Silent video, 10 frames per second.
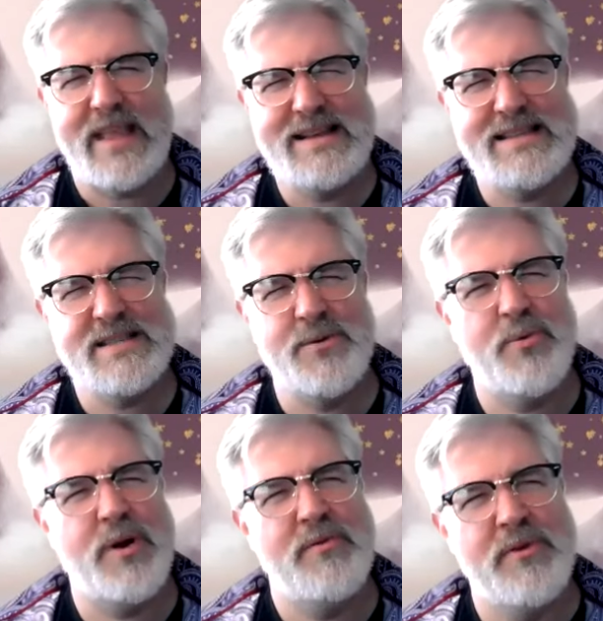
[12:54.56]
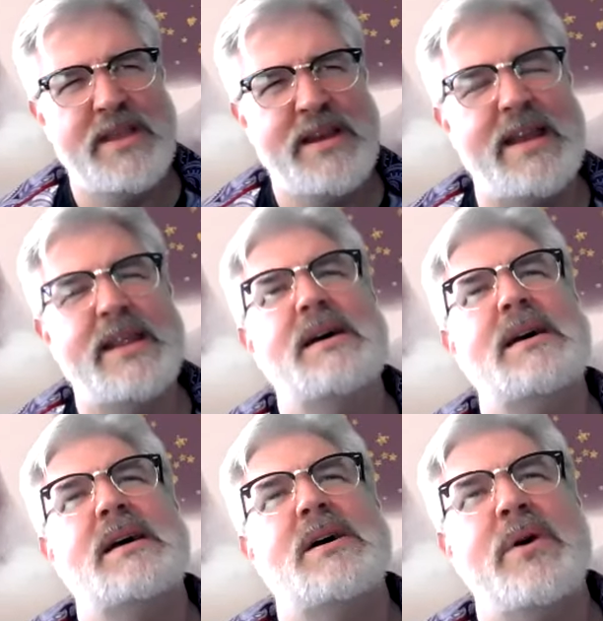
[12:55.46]
And I said, what do I really need?
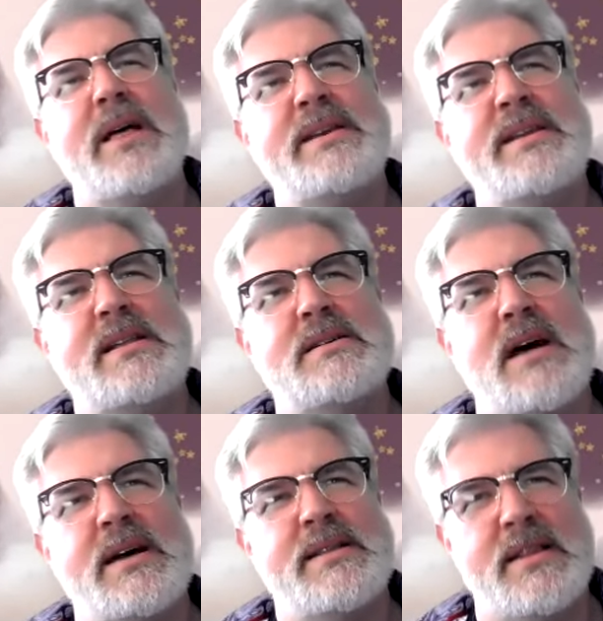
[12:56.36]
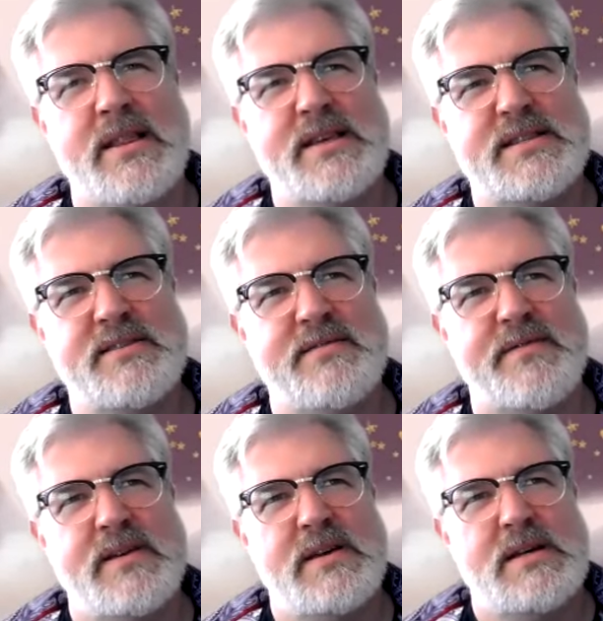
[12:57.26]
Well, I need a, a list of
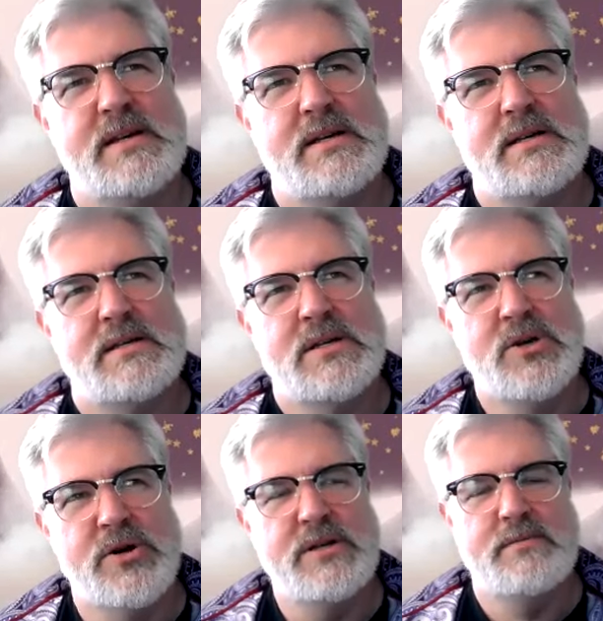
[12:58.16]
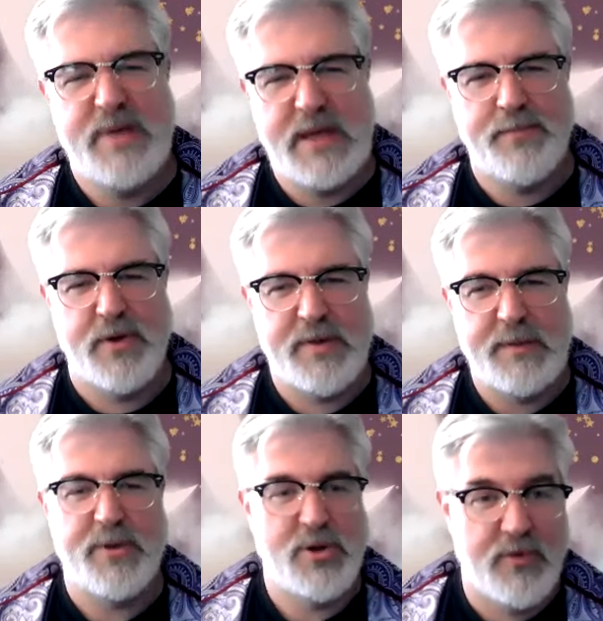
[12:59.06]
good people,
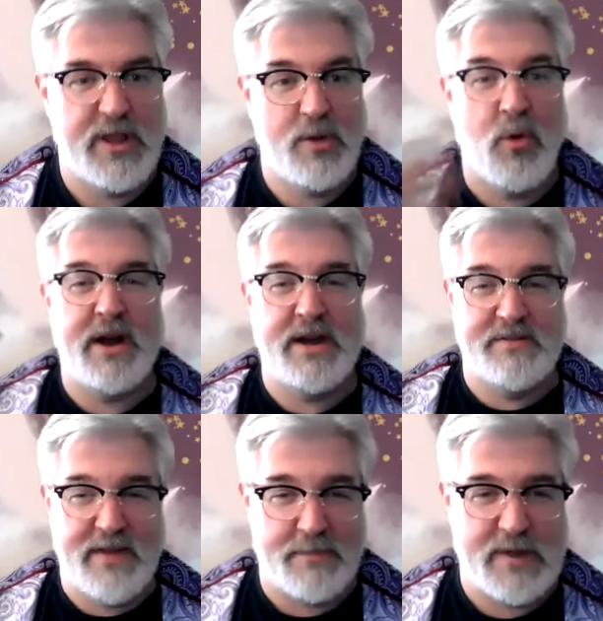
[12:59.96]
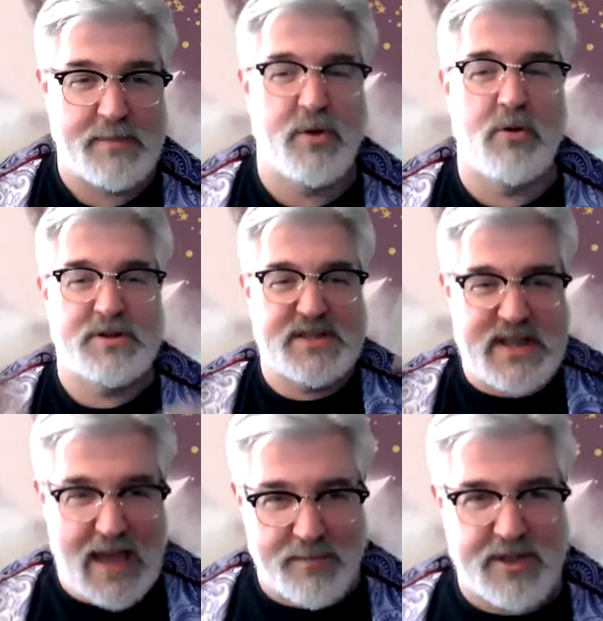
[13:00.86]
people you really want an event, people who are
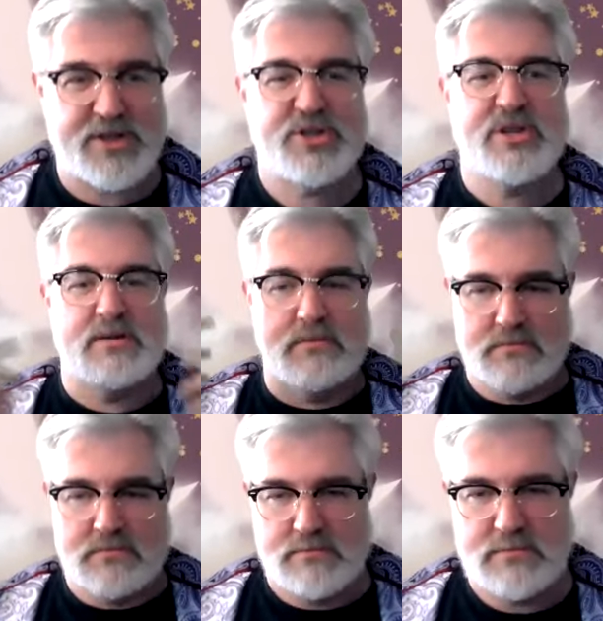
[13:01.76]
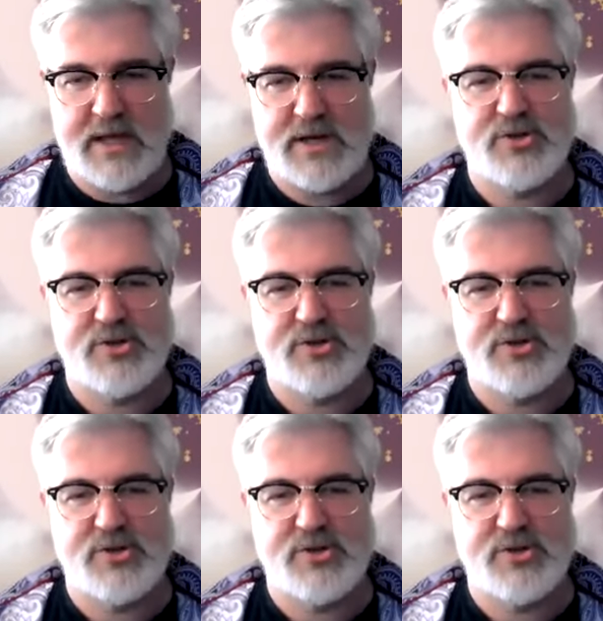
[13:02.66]
established and and